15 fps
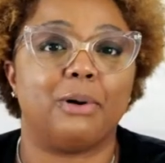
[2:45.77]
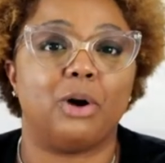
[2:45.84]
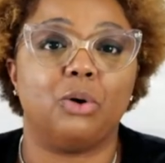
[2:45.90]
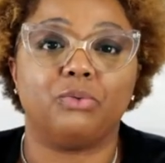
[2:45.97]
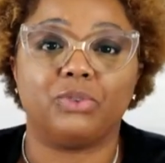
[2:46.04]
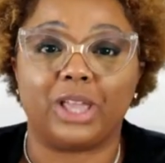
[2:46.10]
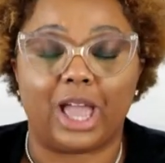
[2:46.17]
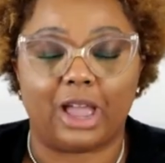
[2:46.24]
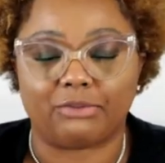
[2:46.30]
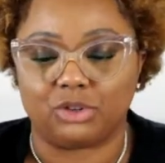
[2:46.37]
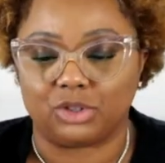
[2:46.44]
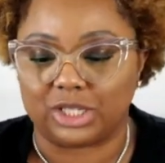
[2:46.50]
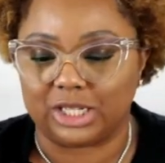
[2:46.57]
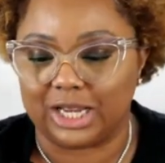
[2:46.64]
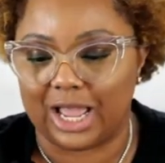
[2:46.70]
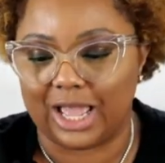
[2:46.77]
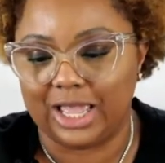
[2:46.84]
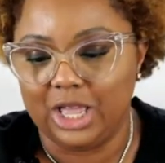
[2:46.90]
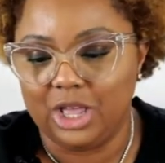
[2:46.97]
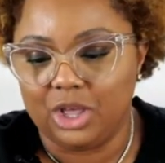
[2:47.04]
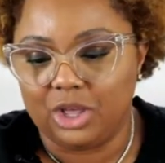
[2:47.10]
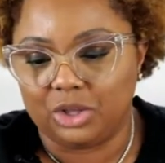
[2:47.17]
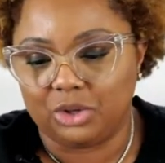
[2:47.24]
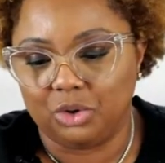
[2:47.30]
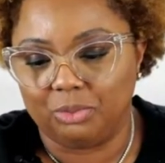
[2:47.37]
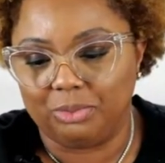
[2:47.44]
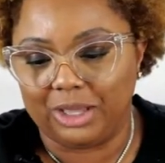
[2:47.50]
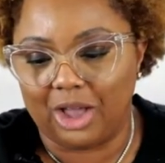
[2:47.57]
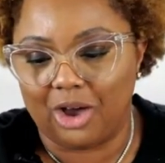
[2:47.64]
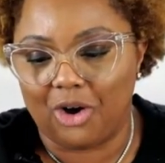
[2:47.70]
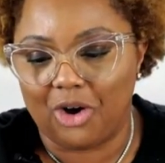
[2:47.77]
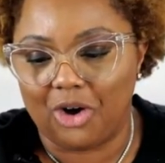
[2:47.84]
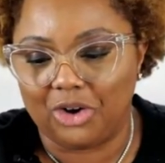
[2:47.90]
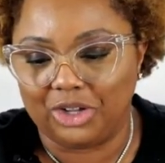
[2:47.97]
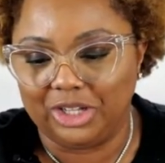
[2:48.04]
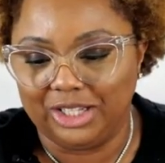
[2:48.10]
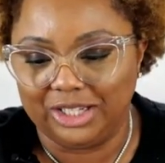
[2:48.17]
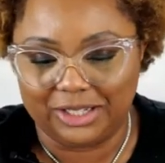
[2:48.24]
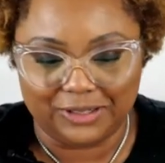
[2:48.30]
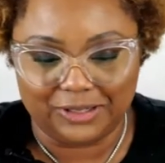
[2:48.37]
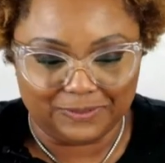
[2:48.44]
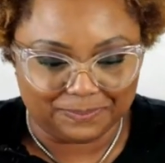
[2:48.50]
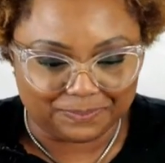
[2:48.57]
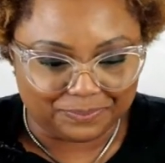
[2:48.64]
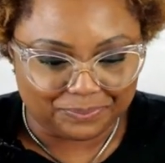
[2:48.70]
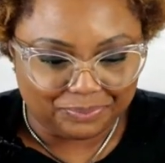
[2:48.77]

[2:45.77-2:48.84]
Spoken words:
but hopefully after tonight, you'll be all good.